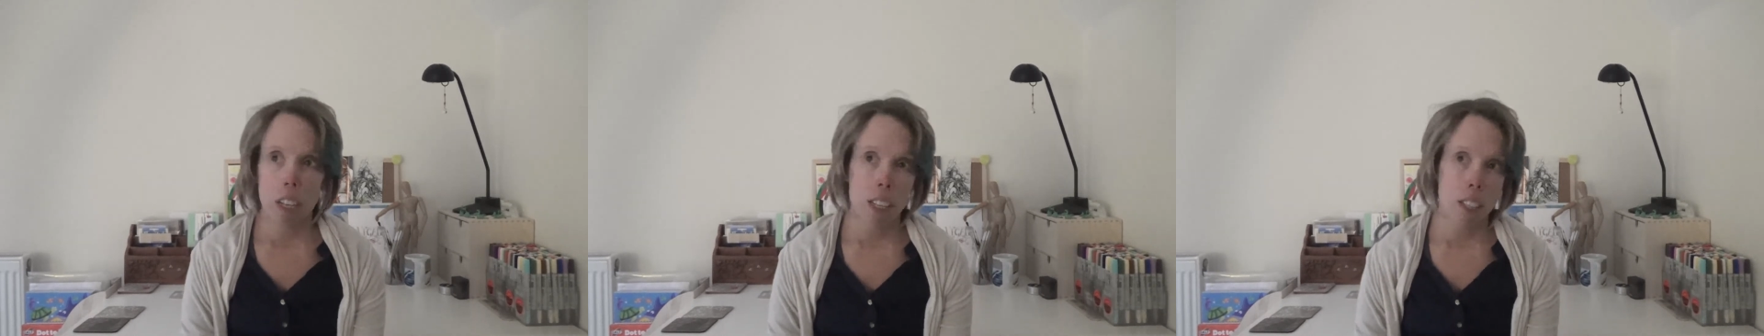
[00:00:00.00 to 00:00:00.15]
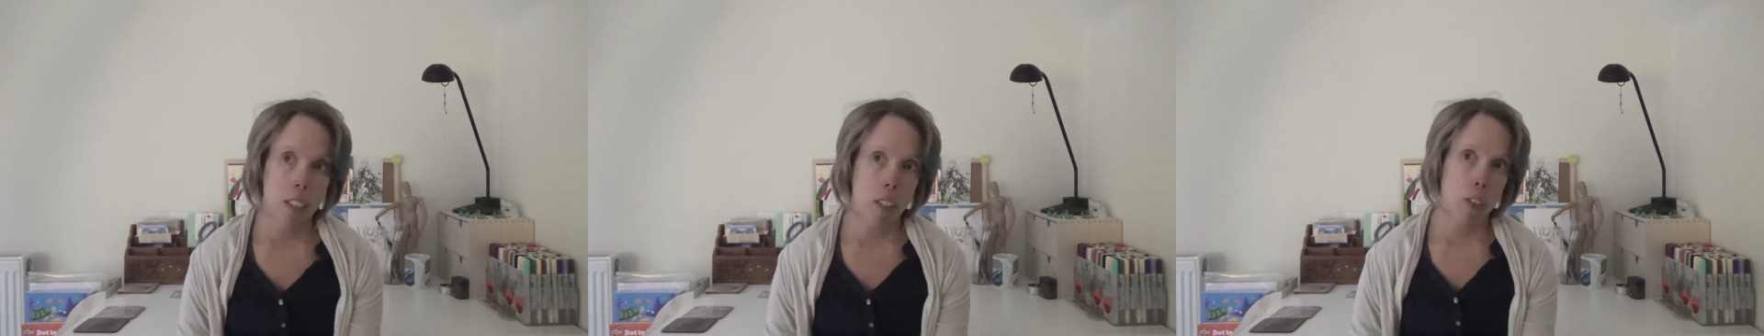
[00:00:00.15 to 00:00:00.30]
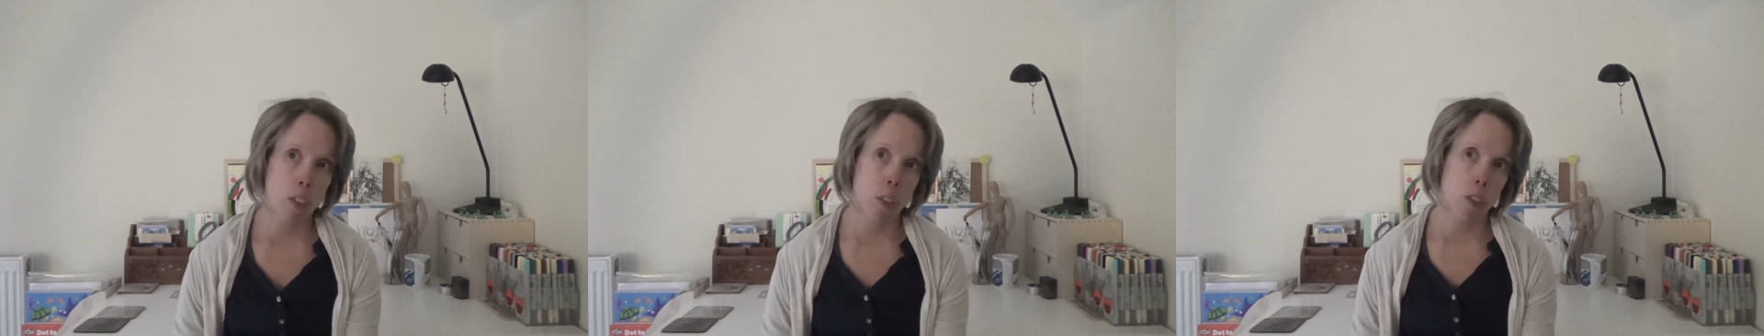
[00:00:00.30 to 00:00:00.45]

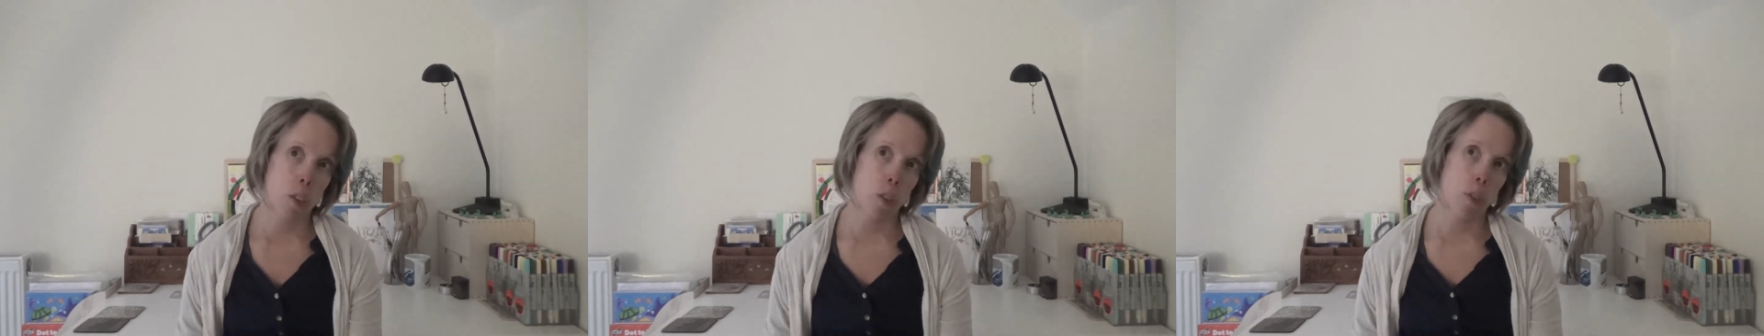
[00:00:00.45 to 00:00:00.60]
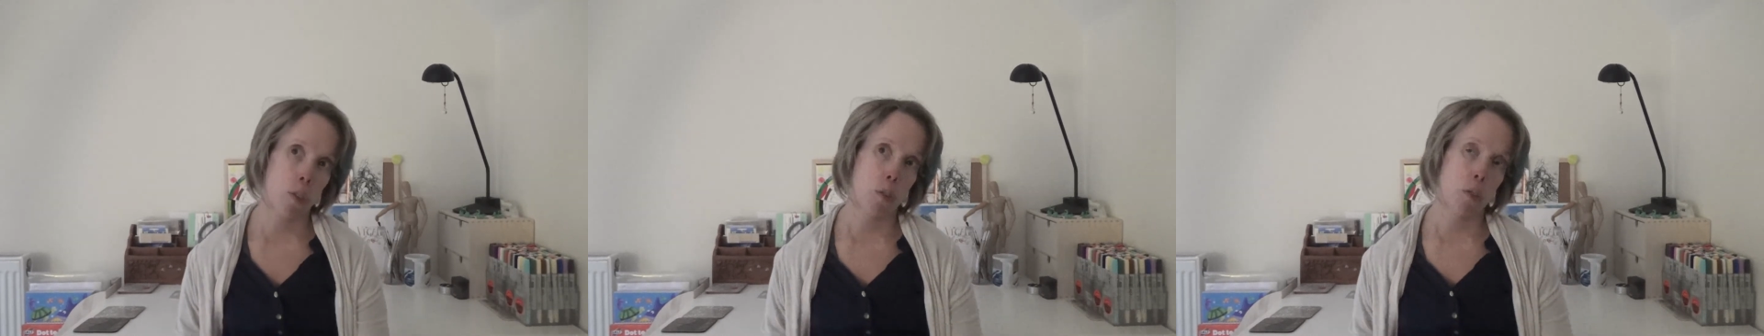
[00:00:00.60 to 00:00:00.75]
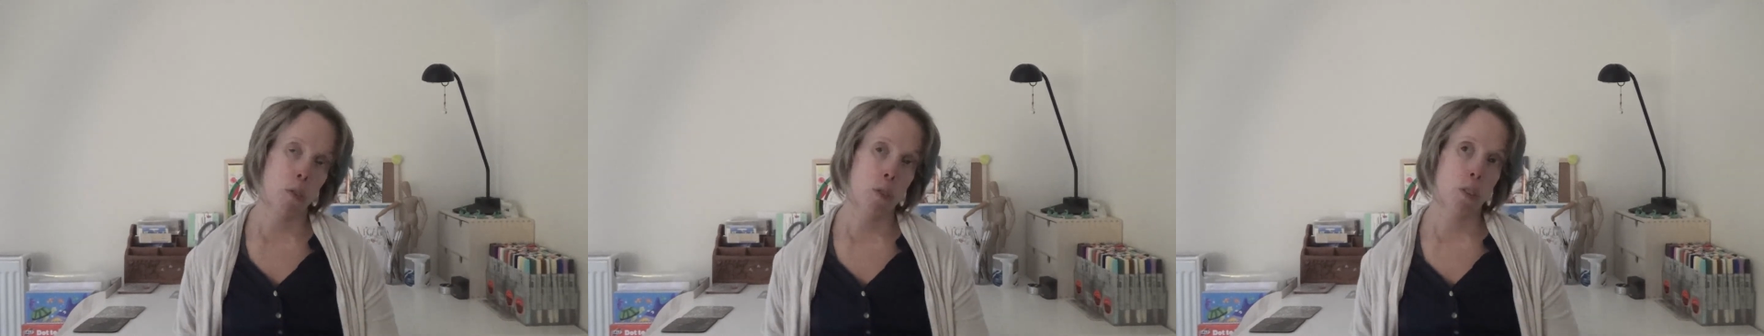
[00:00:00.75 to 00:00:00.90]
listen
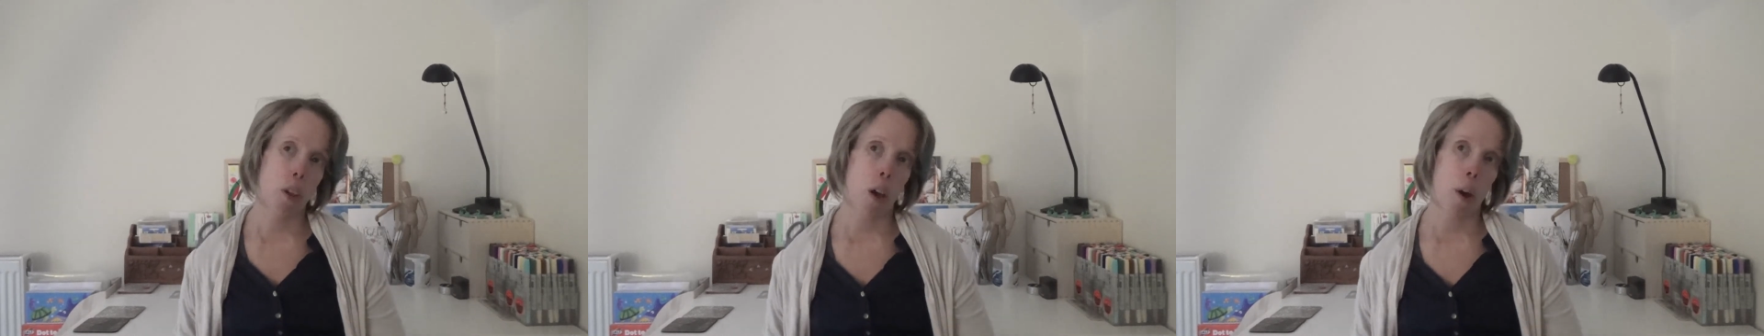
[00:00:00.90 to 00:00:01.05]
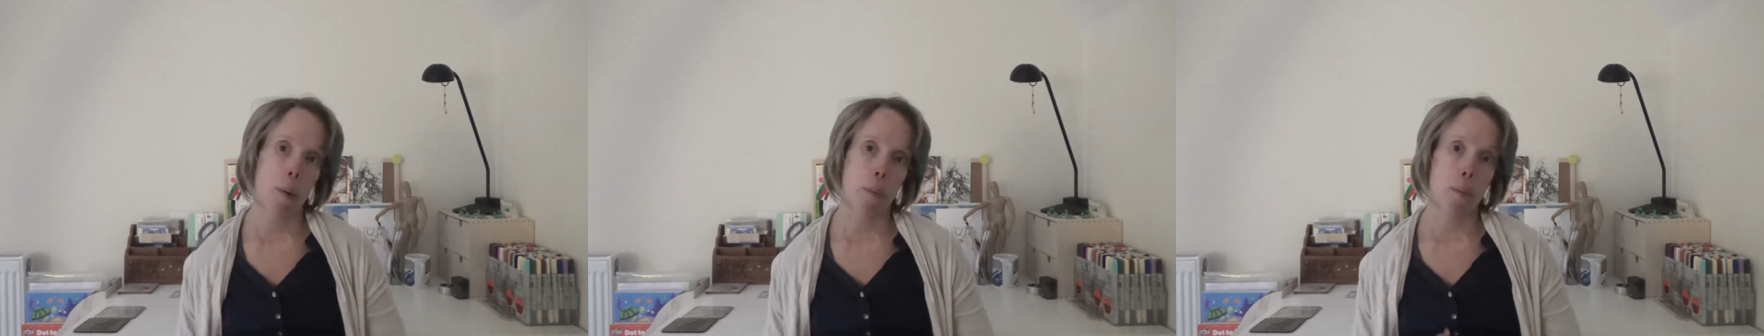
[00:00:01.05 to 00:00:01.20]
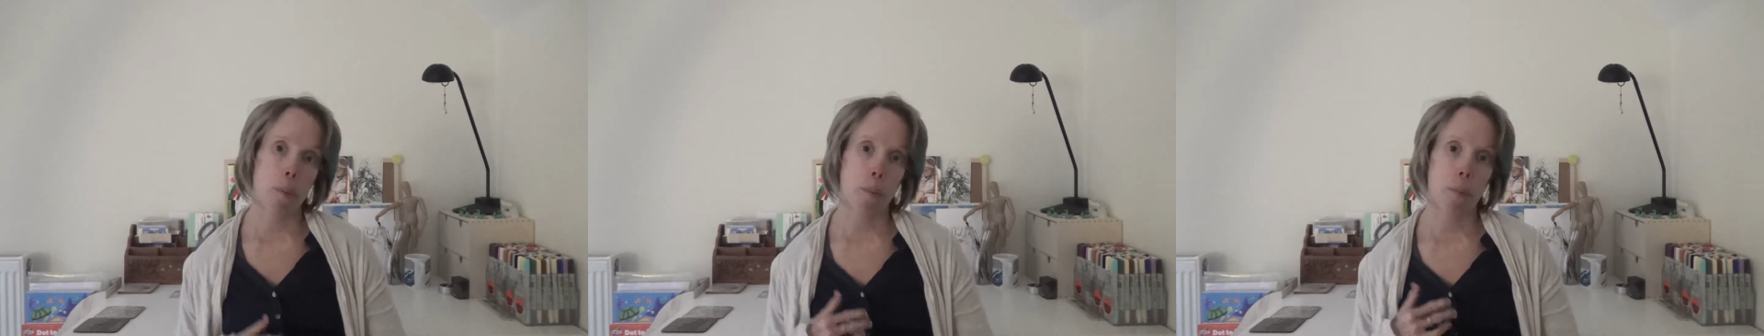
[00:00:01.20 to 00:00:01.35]
to
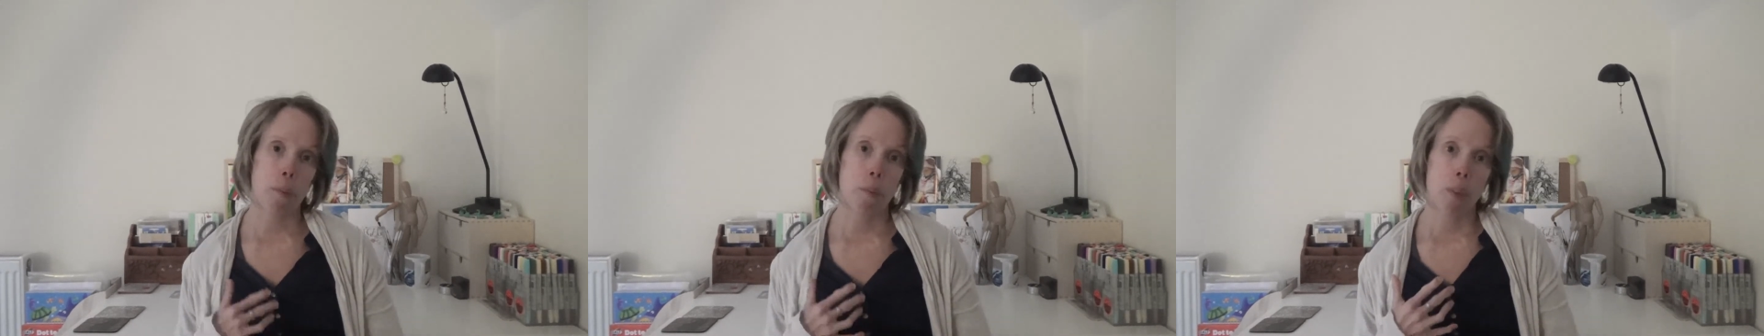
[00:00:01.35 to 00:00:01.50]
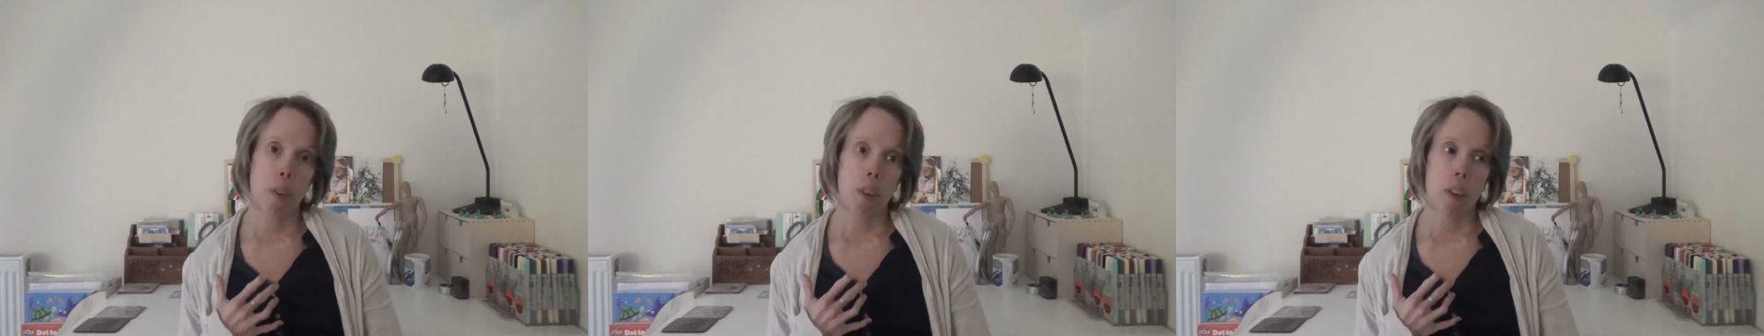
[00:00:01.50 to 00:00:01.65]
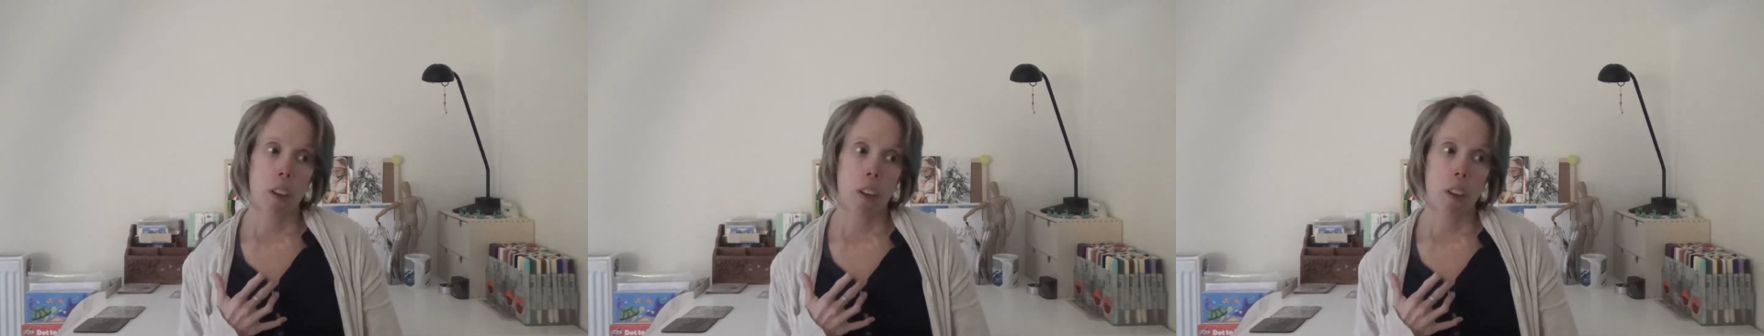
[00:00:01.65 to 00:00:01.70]
some